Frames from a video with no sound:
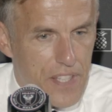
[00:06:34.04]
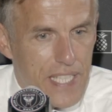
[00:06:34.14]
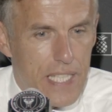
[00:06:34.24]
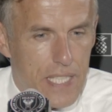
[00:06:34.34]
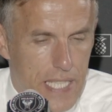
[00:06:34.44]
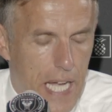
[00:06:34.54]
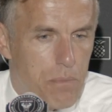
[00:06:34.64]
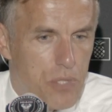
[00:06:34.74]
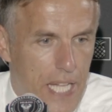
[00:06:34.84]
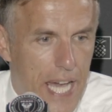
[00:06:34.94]
these
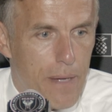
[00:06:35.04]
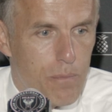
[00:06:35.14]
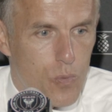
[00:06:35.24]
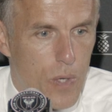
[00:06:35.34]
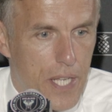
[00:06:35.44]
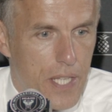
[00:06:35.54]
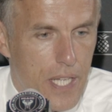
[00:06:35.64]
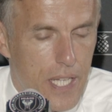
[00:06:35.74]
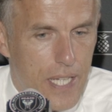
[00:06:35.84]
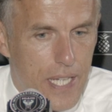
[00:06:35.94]
types of games, when
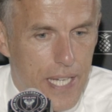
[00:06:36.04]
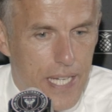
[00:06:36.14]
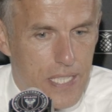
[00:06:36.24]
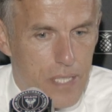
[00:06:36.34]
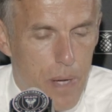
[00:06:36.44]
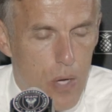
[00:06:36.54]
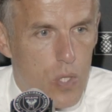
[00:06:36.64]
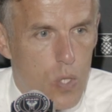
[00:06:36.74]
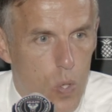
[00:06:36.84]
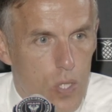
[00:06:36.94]
it's about
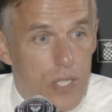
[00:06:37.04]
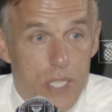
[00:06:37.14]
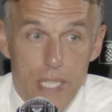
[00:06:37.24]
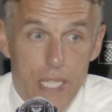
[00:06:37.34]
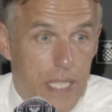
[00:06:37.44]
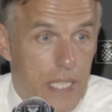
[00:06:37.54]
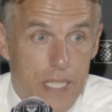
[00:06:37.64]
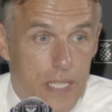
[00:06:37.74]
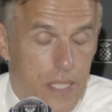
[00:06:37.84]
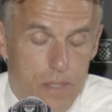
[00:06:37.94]
the quality,
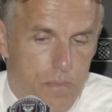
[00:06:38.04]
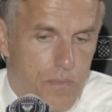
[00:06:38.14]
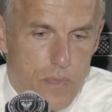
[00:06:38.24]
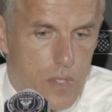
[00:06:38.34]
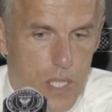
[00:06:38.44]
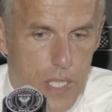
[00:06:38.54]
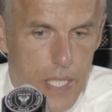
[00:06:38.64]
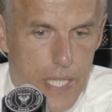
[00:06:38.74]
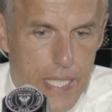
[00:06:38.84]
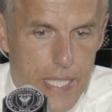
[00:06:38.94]

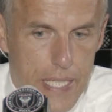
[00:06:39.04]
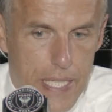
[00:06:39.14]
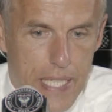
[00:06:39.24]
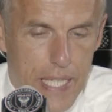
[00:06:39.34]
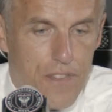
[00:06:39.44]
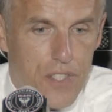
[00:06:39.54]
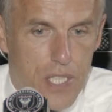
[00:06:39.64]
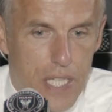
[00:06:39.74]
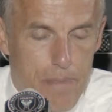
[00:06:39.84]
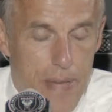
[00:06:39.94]
he
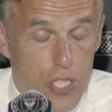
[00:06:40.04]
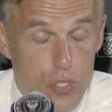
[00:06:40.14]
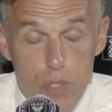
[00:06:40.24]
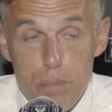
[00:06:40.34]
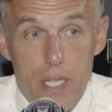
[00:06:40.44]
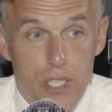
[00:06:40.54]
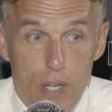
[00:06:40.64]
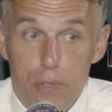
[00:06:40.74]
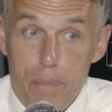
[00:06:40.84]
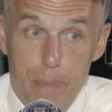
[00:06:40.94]
makes other players
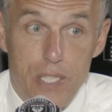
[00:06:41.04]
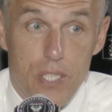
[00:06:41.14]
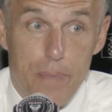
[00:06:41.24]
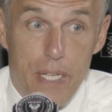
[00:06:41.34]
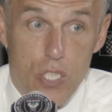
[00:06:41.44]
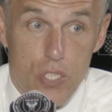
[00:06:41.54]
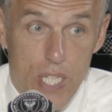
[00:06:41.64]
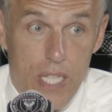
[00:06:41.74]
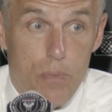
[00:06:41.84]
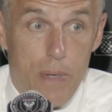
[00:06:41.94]
around him better. He makes
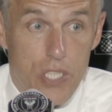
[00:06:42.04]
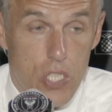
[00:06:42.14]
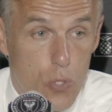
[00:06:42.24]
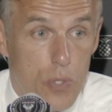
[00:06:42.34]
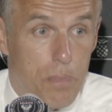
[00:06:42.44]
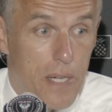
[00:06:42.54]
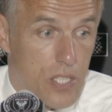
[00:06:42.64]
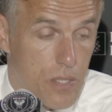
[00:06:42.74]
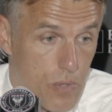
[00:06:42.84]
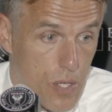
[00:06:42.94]
Gonzalo better, Lewis
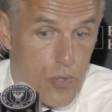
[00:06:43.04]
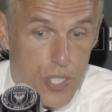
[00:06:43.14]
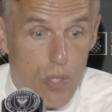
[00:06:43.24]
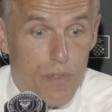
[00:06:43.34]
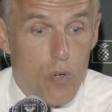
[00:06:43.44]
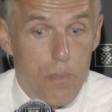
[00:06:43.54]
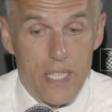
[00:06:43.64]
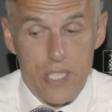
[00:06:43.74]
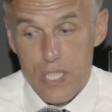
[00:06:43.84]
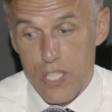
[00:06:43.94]
better, Rodolfo
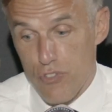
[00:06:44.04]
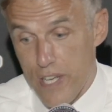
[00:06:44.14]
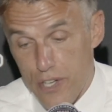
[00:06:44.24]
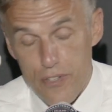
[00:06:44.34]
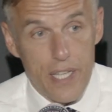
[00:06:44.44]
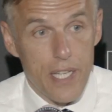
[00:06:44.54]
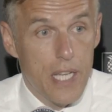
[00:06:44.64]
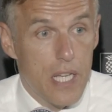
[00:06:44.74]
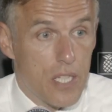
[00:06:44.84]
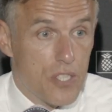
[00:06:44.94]
better, Gregory,
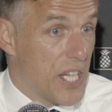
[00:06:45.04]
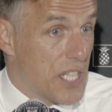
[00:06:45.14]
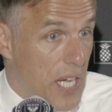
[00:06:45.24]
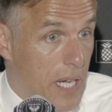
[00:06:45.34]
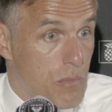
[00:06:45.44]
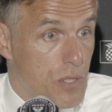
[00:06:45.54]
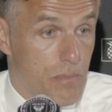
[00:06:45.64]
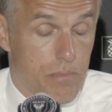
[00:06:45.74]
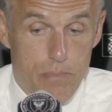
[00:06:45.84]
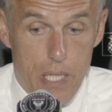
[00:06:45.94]
Jay
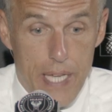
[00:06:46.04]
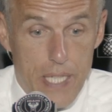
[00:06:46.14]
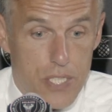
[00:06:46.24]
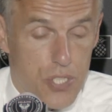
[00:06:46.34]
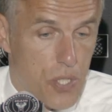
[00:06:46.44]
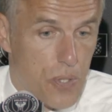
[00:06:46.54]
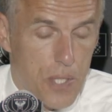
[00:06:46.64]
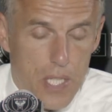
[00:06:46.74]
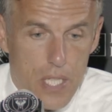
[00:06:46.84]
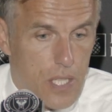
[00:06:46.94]
Chapman, Blaze. So
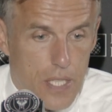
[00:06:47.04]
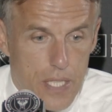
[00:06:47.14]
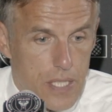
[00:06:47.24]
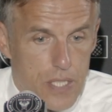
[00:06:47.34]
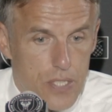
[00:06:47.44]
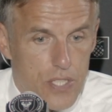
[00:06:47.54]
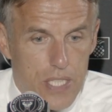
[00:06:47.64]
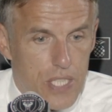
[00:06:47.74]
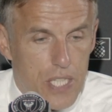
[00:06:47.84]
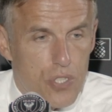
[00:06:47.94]
he's a
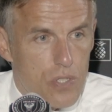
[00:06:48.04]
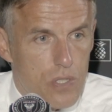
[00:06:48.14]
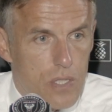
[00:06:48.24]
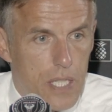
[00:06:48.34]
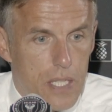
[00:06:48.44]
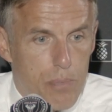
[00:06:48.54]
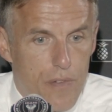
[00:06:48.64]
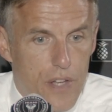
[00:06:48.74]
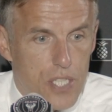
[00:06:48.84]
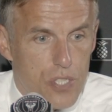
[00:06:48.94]
sensational
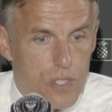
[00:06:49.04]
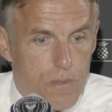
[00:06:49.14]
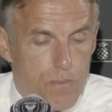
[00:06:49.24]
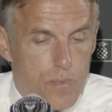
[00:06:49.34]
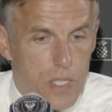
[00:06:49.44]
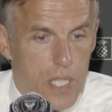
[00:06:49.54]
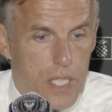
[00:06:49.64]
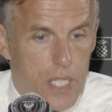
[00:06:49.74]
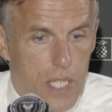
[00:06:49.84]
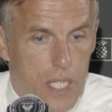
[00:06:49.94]
professional,
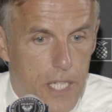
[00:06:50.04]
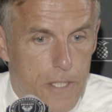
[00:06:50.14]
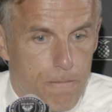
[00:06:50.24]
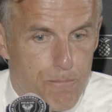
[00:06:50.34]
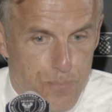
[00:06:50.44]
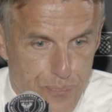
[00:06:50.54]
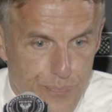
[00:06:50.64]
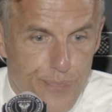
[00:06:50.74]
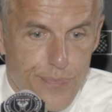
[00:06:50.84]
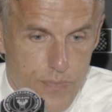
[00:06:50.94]
and
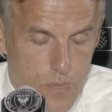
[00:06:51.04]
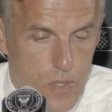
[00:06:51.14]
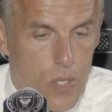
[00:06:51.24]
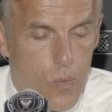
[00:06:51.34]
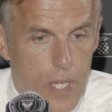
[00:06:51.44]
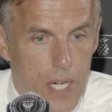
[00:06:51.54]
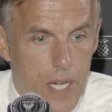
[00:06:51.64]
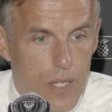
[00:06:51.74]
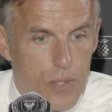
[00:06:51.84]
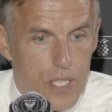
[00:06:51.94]
we
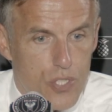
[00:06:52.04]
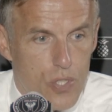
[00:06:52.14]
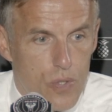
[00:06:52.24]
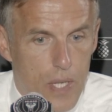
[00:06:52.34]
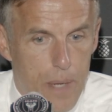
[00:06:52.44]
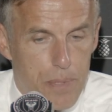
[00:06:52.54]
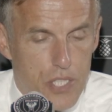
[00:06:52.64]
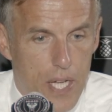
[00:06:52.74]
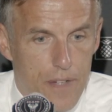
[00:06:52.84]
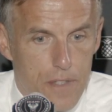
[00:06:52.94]
are so happy
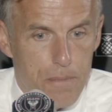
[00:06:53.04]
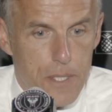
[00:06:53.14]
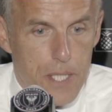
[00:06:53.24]
to have him.